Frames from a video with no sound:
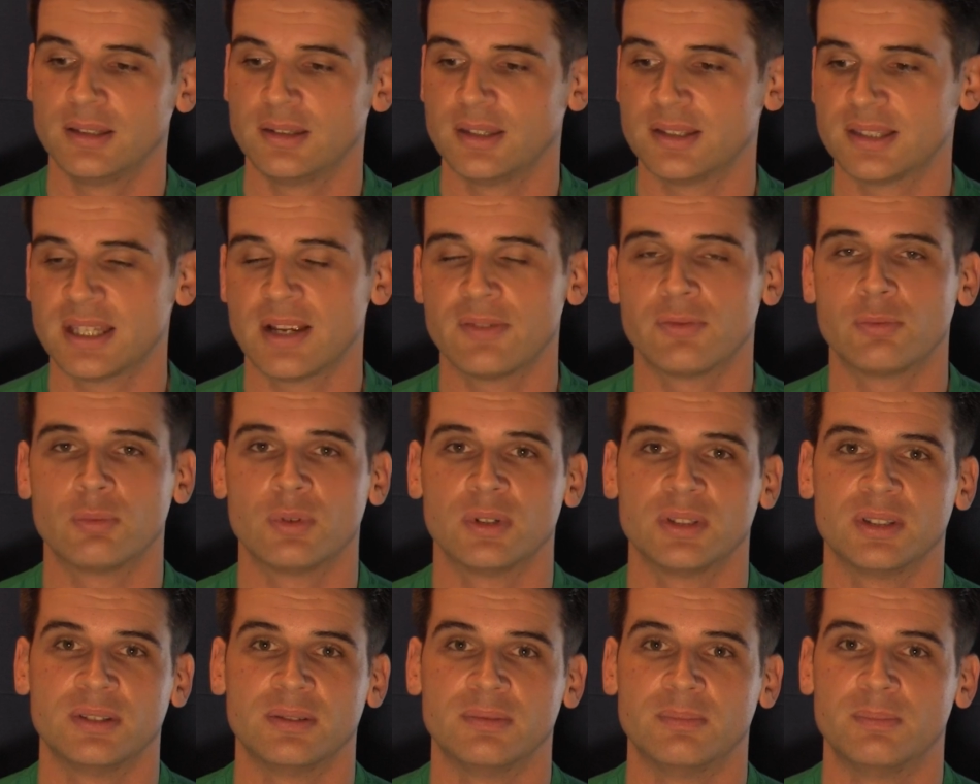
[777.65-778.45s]
Does
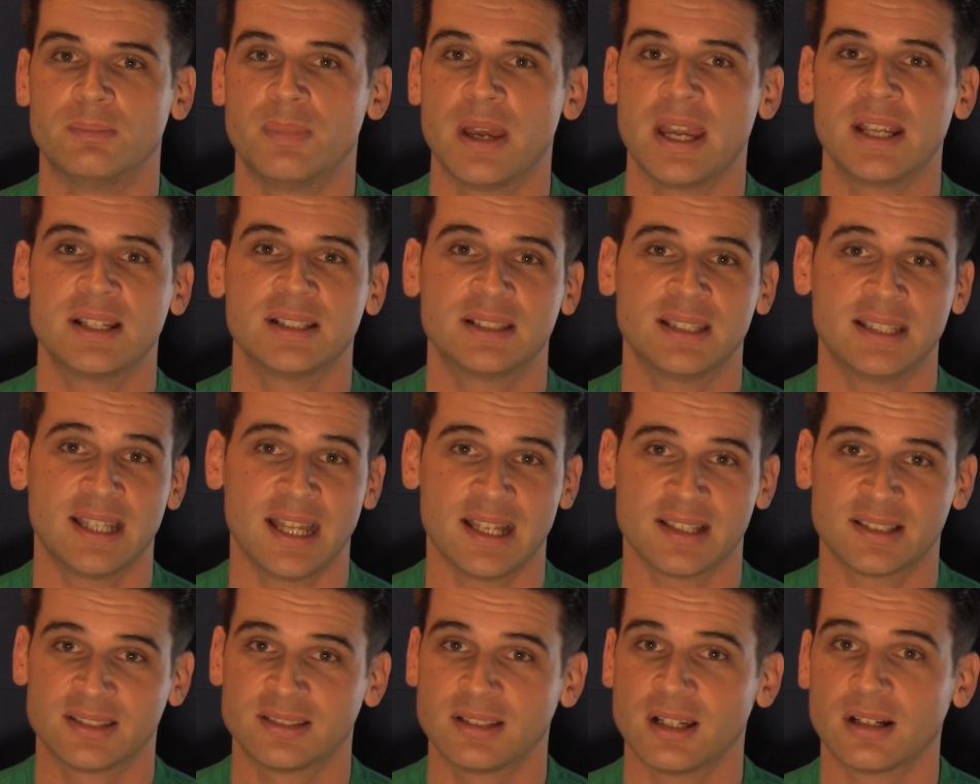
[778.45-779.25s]
everyone basically
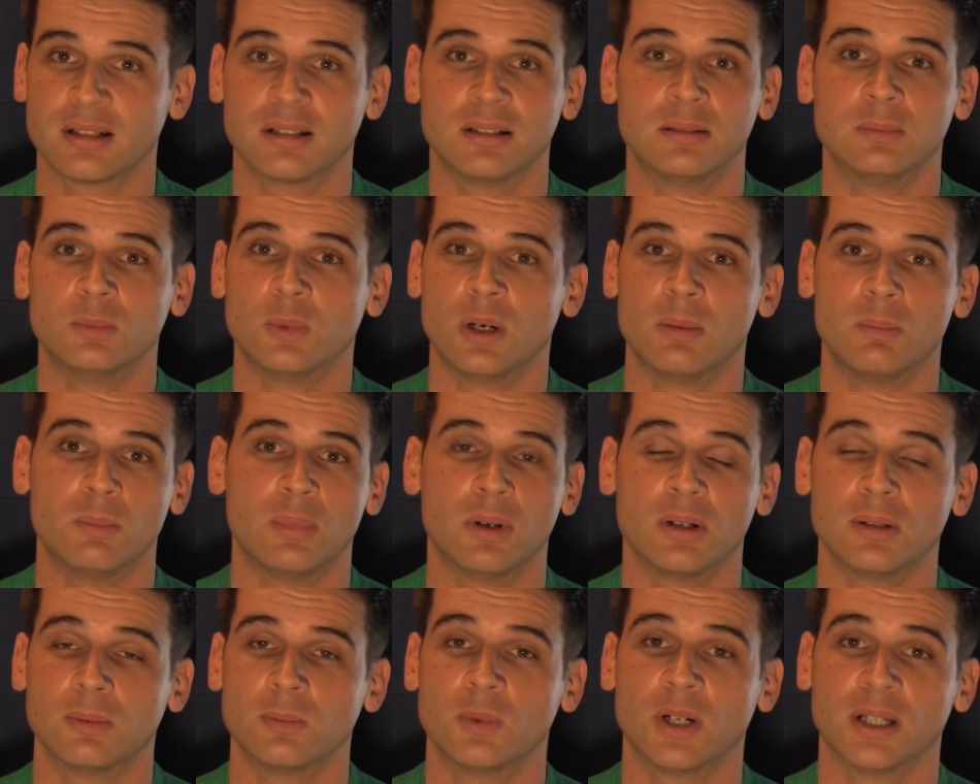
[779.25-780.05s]
get stuck on
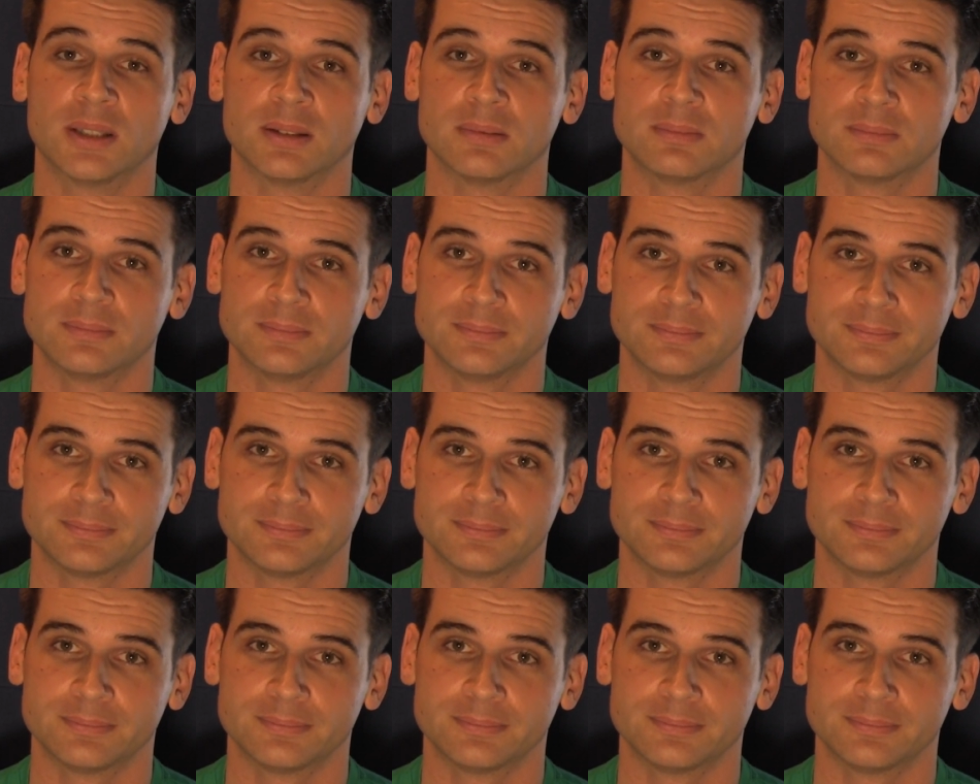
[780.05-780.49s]
1.1?